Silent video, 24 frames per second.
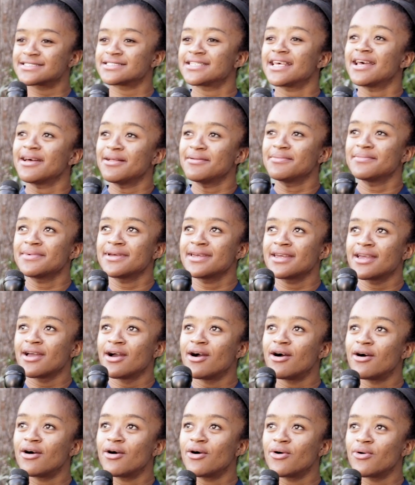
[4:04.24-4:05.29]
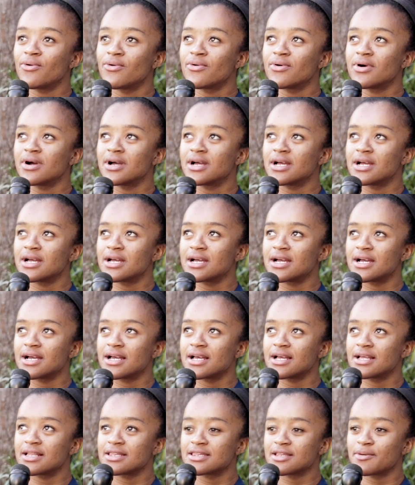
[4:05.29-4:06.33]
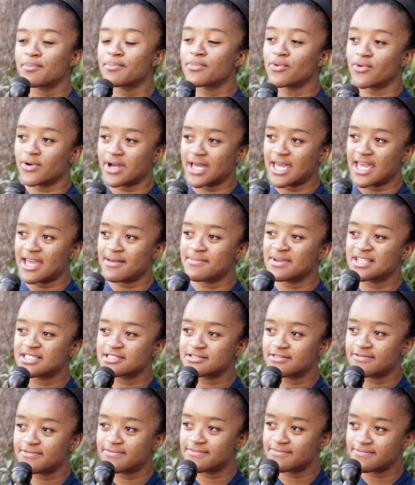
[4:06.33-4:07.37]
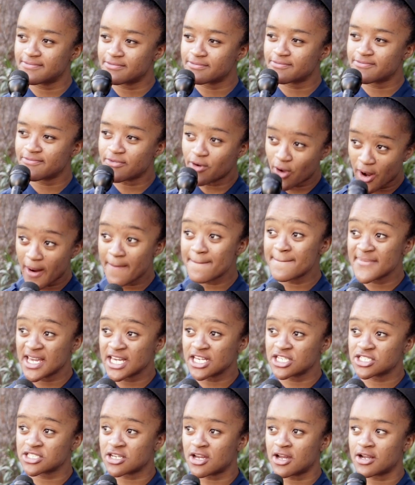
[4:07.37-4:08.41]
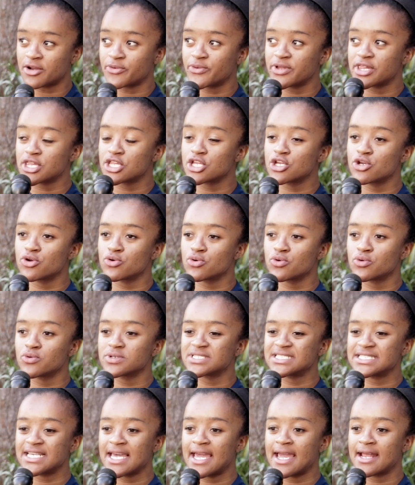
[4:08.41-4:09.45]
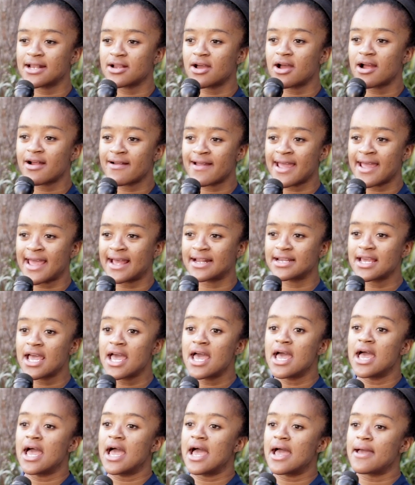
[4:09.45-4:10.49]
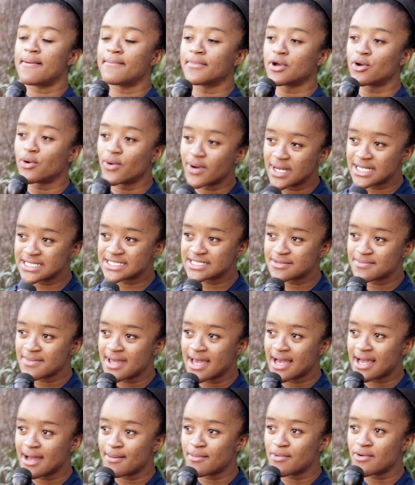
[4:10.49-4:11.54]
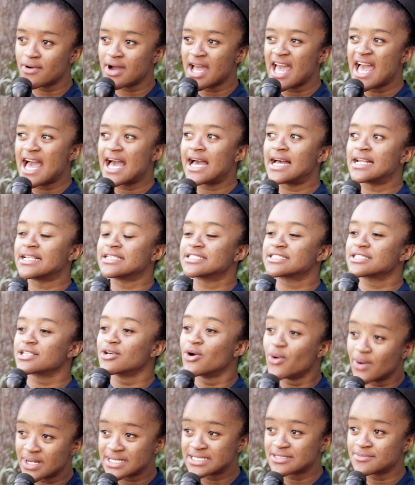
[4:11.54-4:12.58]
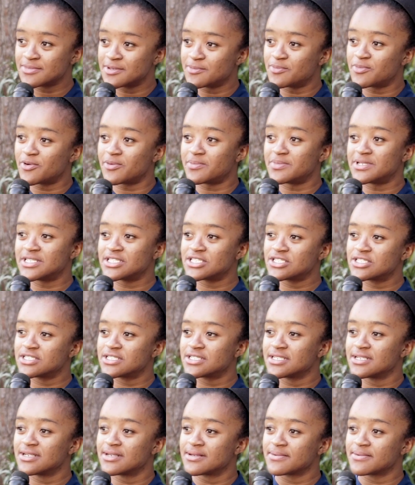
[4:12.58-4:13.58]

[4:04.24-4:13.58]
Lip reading: Tell me how the book came into formation with you saying, all right, I'm going to make a book and it's going to be published.